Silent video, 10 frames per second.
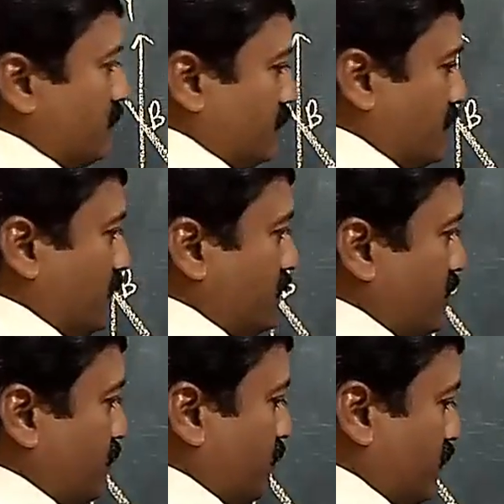the
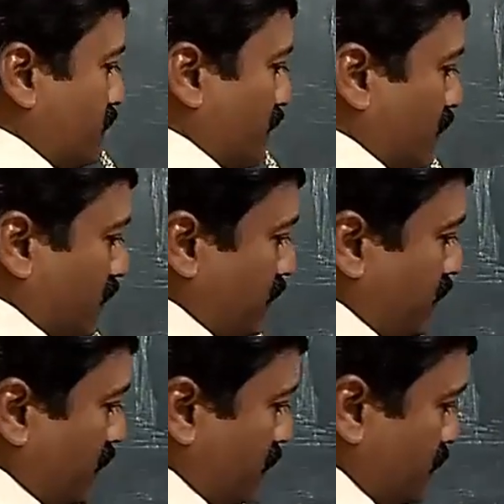condition for this angle
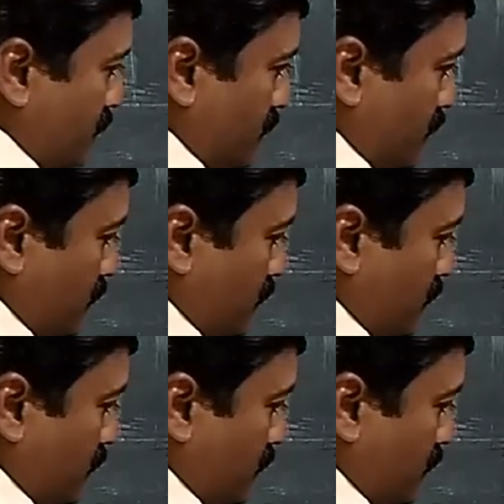theta is